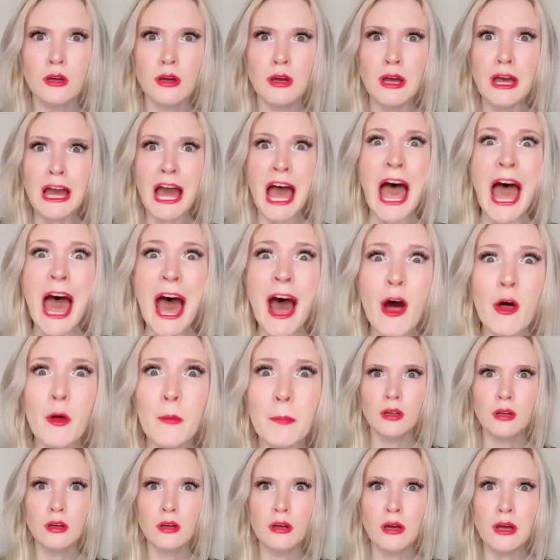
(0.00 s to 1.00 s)
Help!
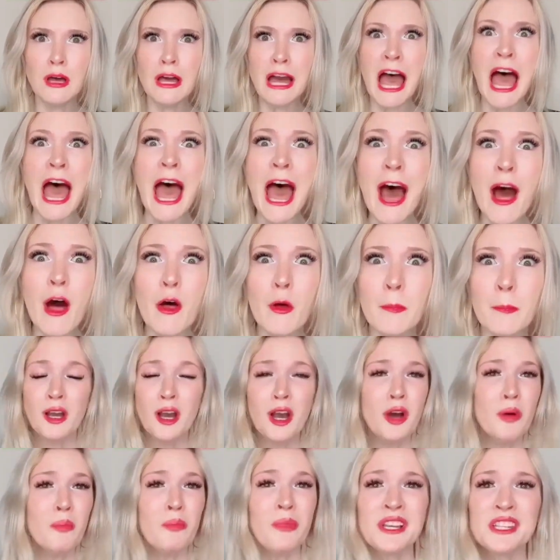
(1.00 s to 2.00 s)
Help! My
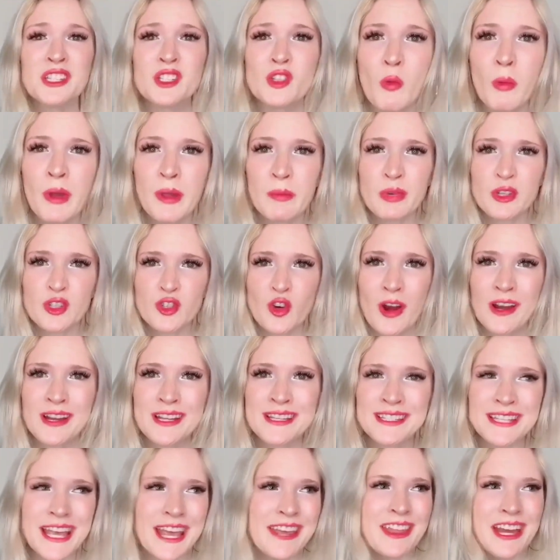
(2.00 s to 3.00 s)
soulmate was trying to say
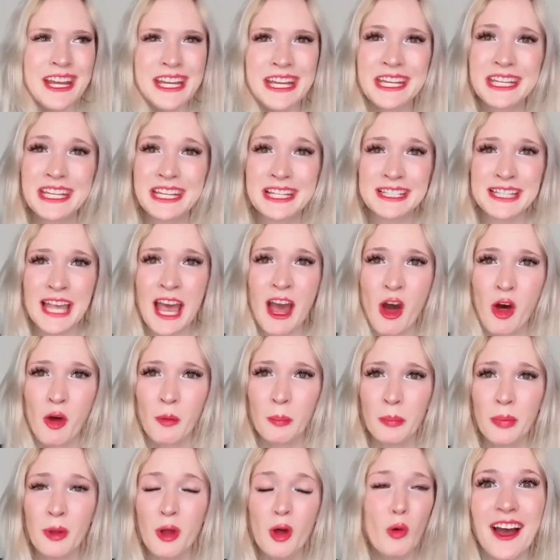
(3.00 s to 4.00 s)
that he needs help.
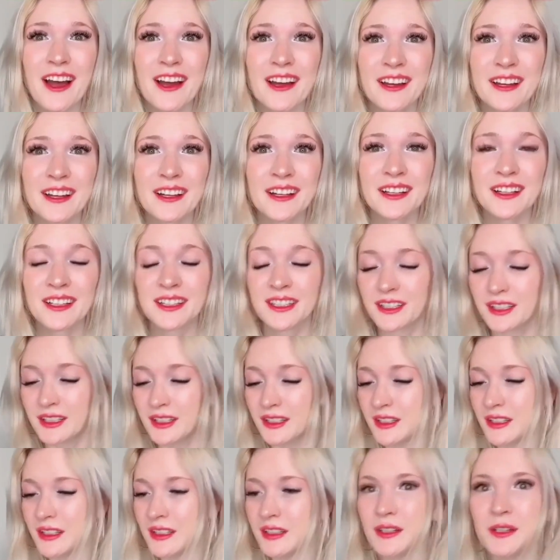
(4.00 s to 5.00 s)
Here, send him this
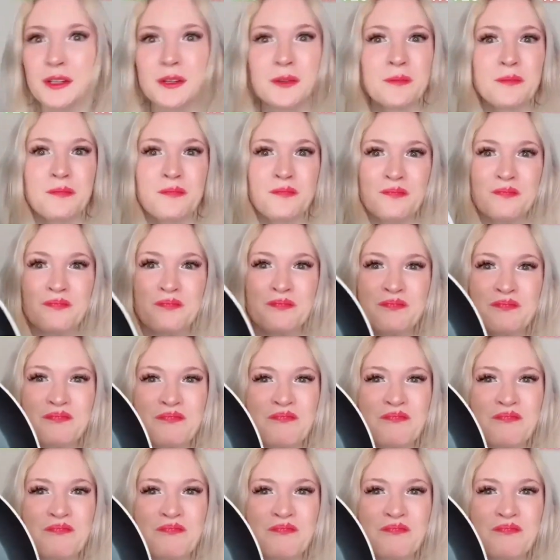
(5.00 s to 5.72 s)
frying pan.